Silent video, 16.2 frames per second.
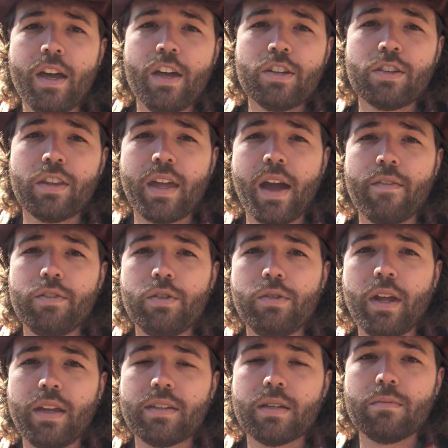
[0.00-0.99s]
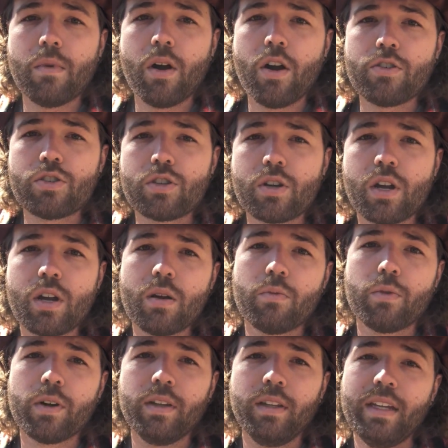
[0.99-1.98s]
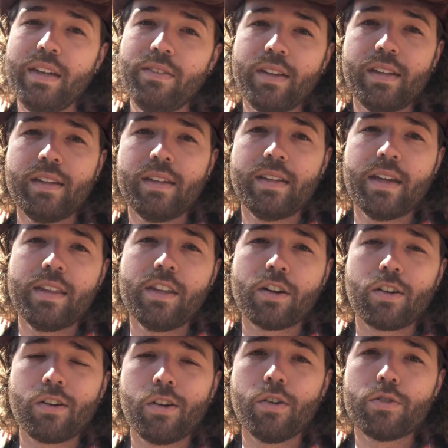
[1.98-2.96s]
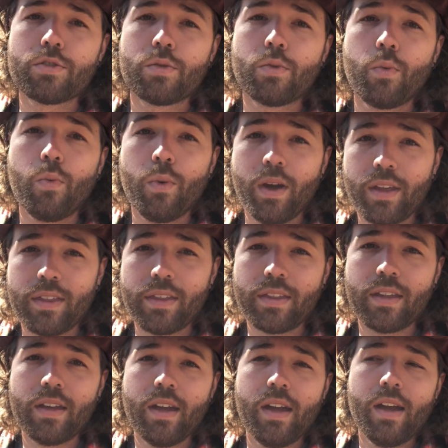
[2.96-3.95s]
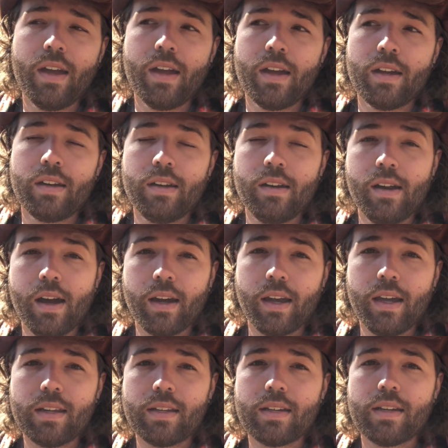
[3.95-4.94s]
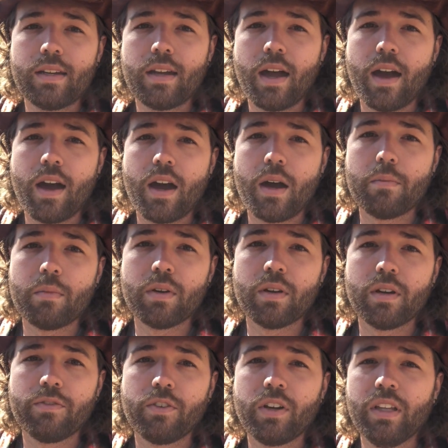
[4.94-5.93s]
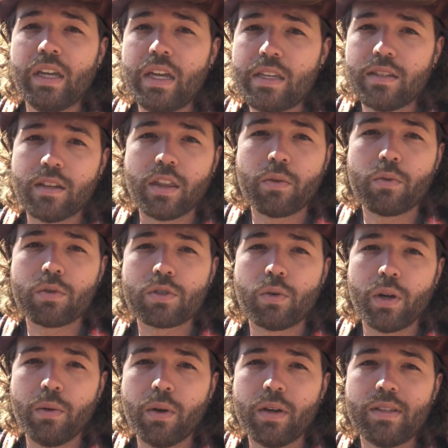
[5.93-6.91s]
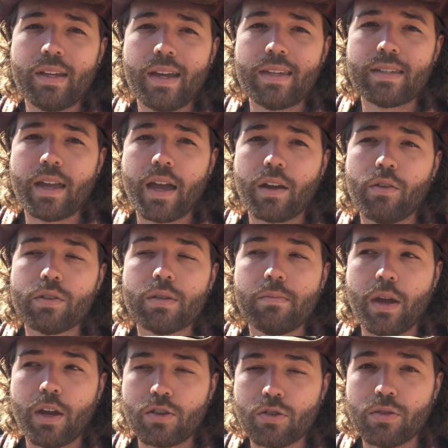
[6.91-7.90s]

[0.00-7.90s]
So they have due dates in March. We're leaving the girls with Nugget for at least another 21-day cycle to make sure